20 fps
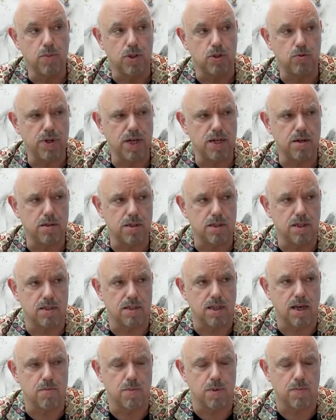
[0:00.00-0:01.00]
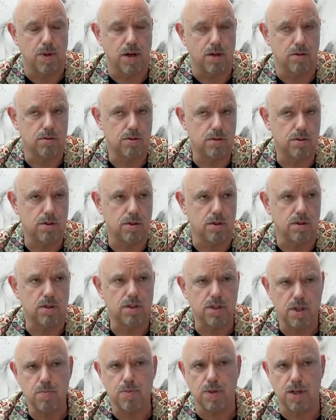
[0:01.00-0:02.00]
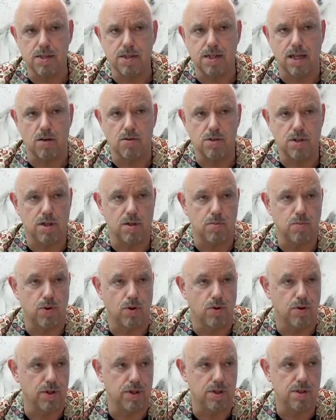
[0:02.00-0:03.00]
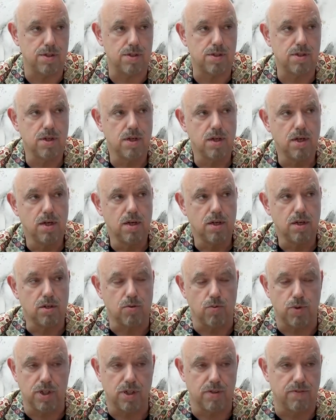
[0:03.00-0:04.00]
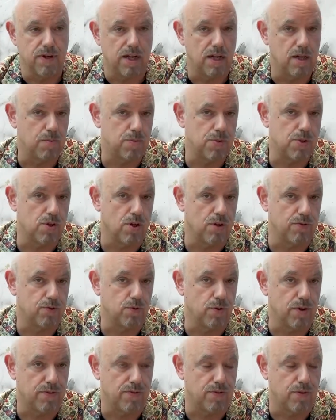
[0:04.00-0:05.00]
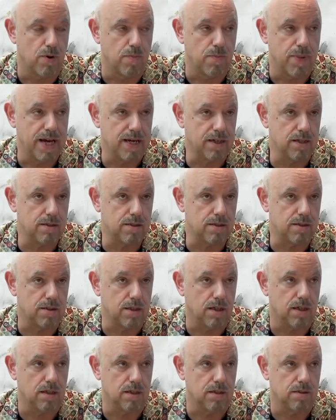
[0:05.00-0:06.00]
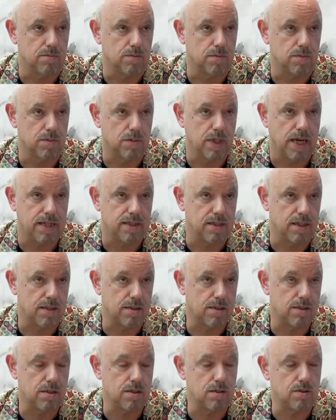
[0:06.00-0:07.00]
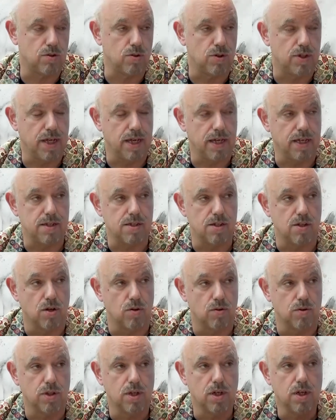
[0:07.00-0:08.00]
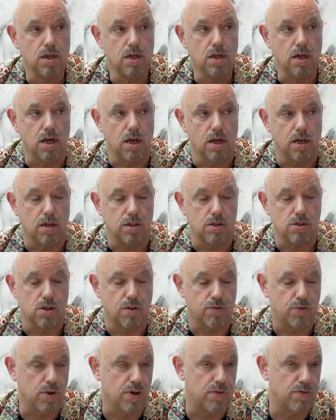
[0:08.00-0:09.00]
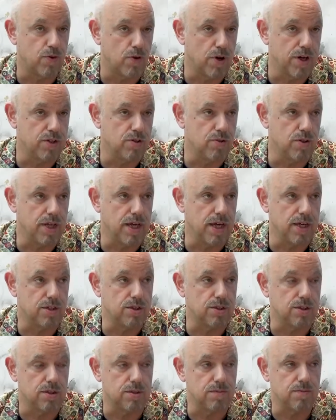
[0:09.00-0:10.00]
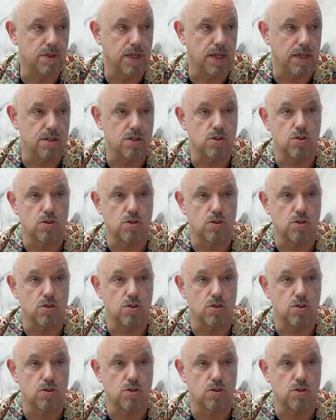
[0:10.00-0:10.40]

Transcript: But we had at the time about 3,000+ employees. We developed software for banks, Ecox today is known, software for education, and